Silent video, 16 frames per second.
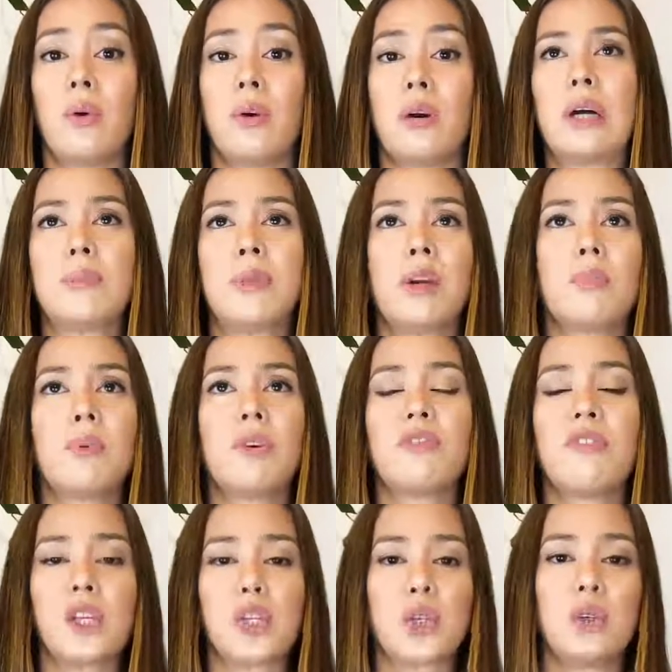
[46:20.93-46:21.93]
I'm not a
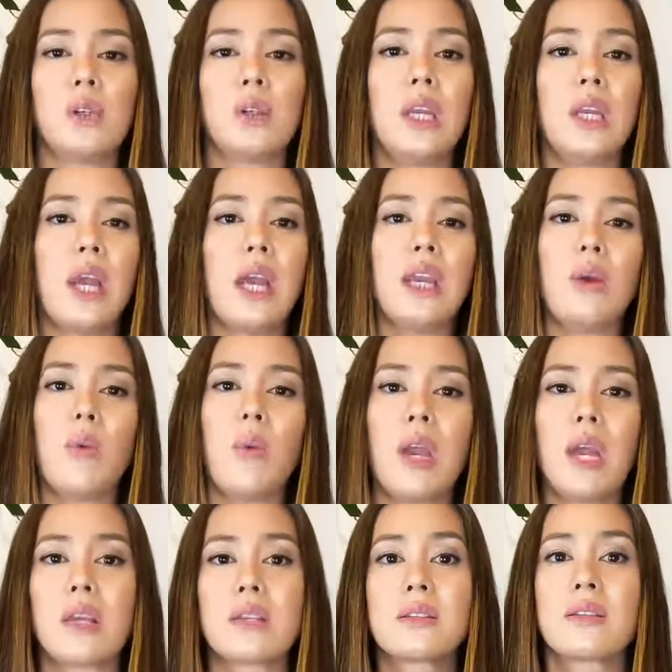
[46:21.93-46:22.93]
professional in any way
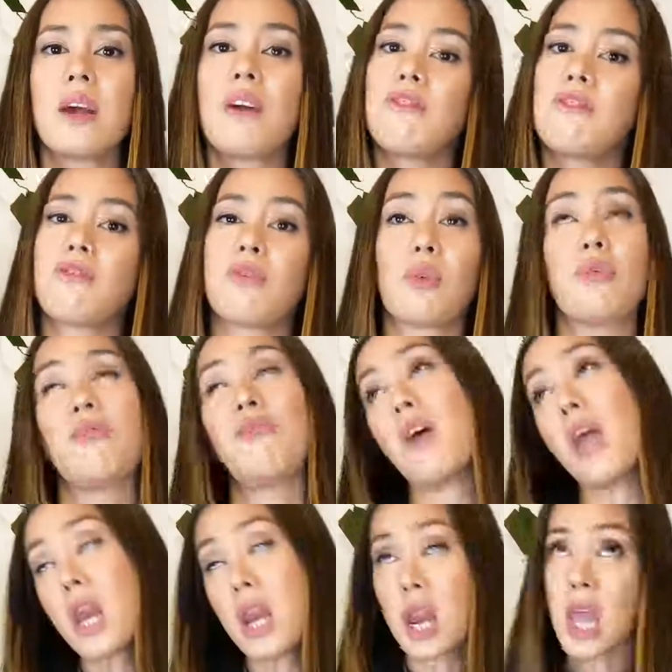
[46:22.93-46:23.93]
except for
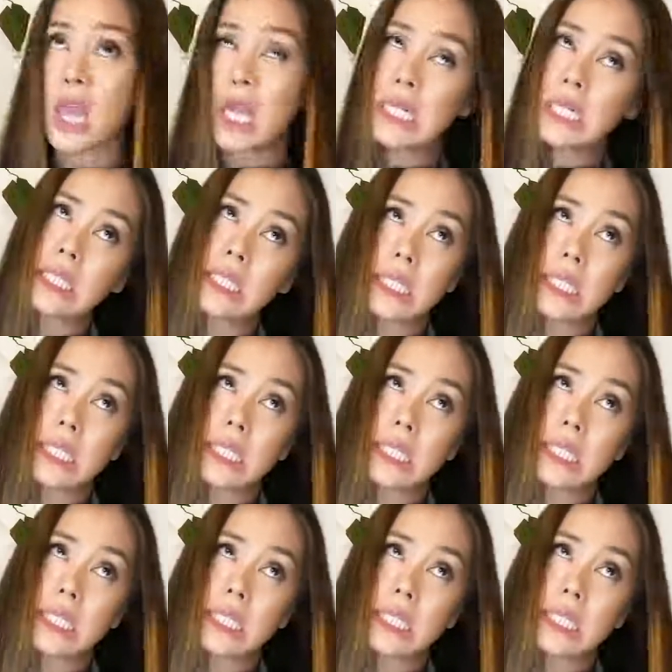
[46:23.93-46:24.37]
fitness.